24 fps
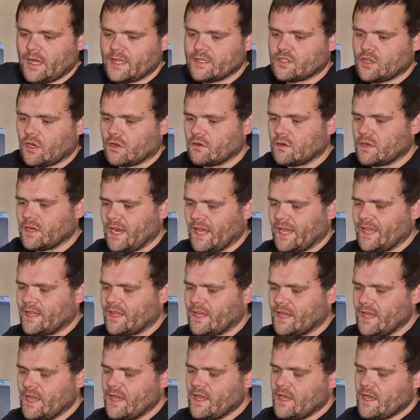I don't
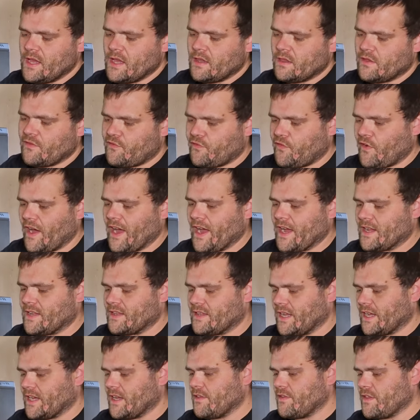like the
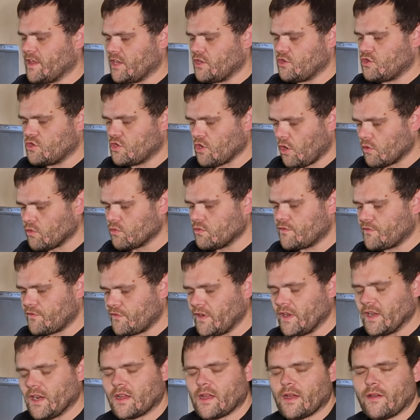fact that they don't
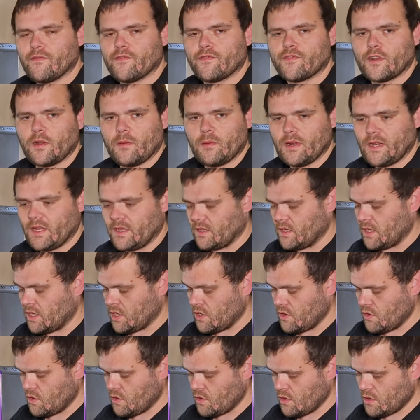feel comfortable in
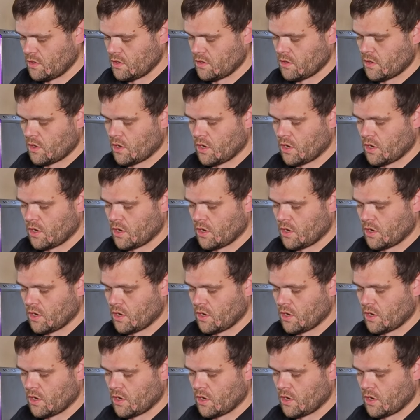the ear.